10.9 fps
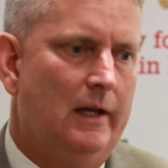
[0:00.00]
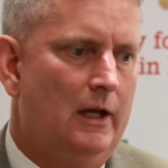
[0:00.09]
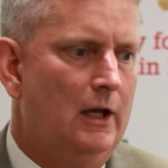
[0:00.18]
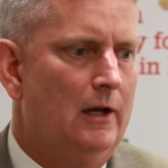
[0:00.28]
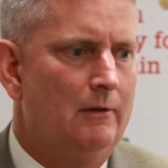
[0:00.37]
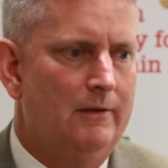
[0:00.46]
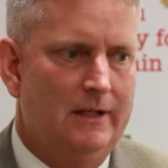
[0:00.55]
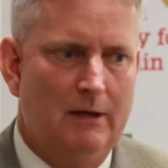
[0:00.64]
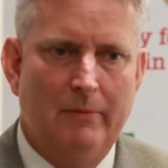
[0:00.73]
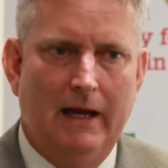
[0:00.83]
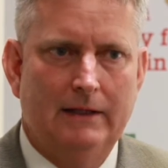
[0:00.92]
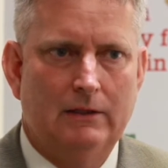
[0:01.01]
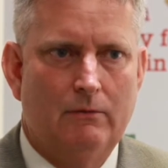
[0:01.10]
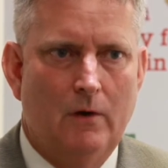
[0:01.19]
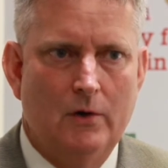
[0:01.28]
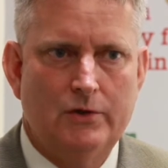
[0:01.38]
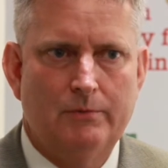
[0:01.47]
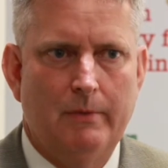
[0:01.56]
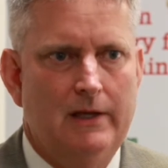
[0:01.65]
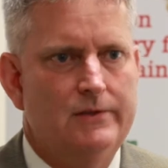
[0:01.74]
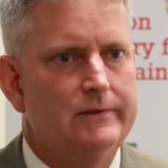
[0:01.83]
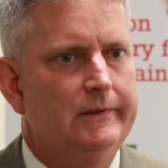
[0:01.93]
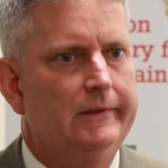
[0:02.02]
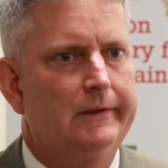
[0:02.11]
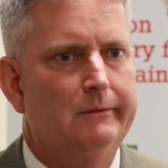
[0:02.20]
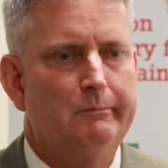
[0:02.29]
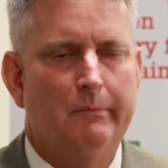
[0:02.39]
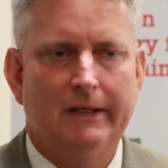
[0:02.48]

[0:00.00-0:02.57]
uh, the impact of row spacing,